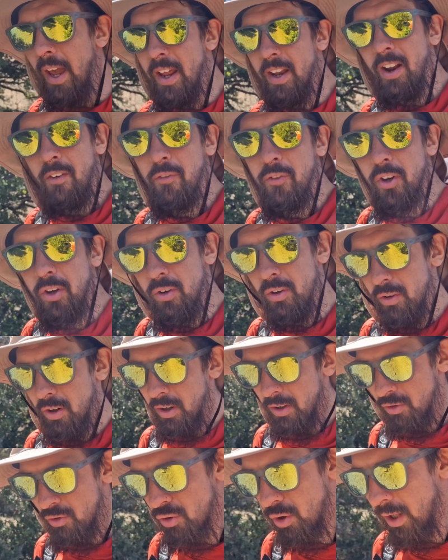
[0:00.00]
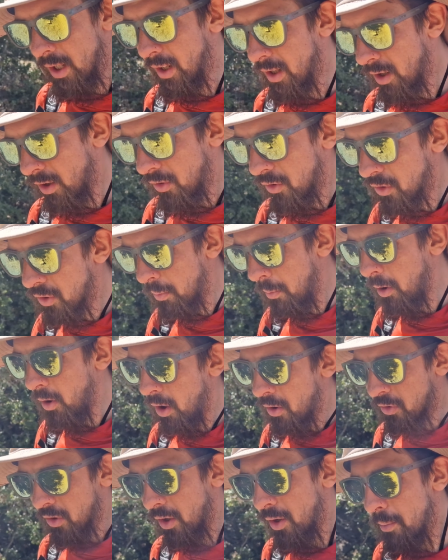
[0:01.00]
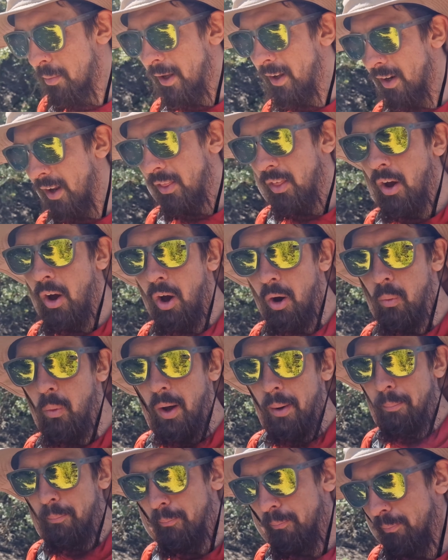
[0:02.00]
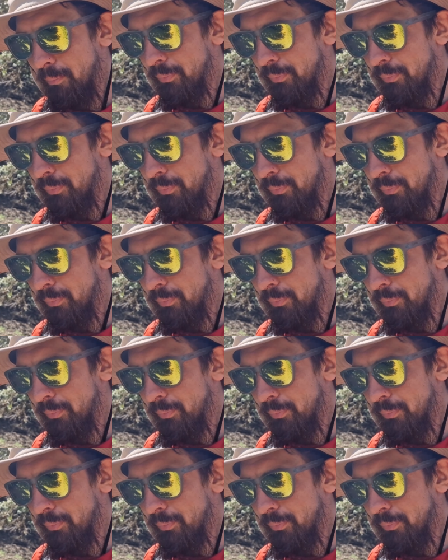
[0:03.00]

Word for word: enough to drink, because tomorrow's going to be another hot one.